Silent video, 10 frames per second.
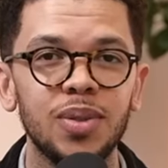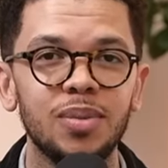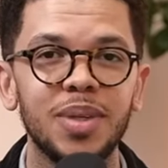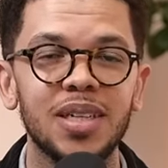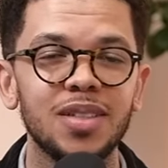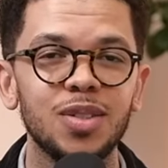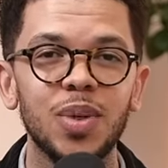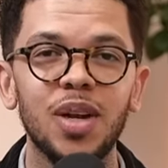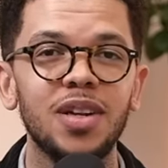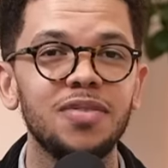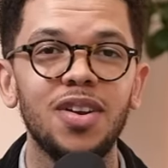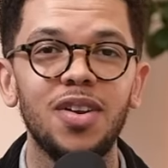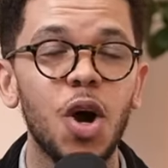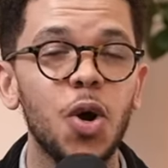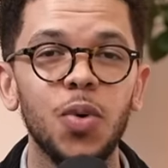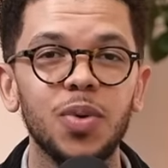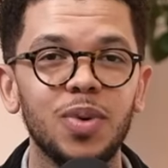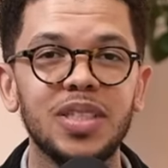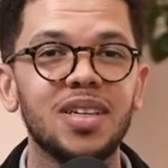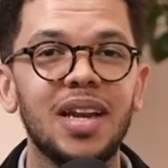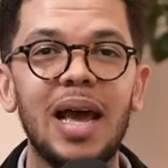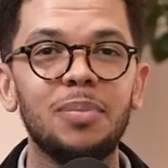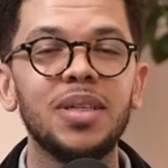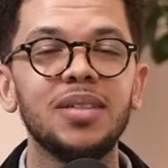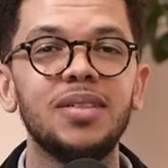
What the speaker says: because we don't even know what's going to happen